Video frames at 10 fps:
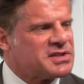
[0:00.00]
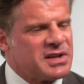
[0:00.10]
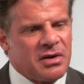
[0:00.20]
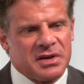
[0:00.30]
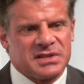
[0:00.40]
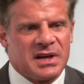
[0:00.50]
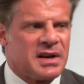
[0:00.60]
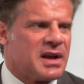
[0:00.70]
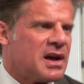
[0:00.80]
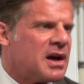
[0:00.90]
steroids and
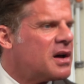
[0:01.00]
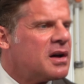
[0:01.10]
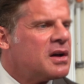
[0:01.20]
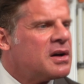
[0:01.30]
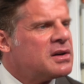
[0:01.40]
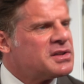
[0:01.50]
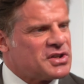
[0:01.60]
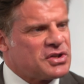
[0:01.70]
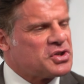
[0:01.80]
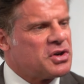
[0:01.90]
uh,
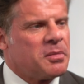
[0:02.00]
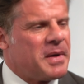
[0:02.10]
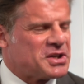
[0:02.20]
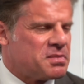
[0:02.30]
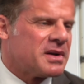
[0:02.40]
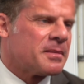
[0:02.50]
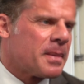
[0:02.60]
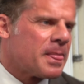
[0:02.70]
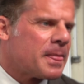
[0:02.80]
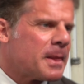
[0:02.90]
testosterone so, replacement.
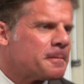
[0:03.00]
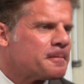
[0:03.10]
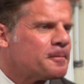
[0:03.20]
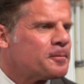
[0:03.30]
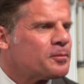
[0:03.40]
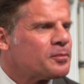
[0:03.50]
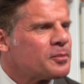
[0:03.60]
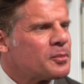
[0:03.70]
So you know, some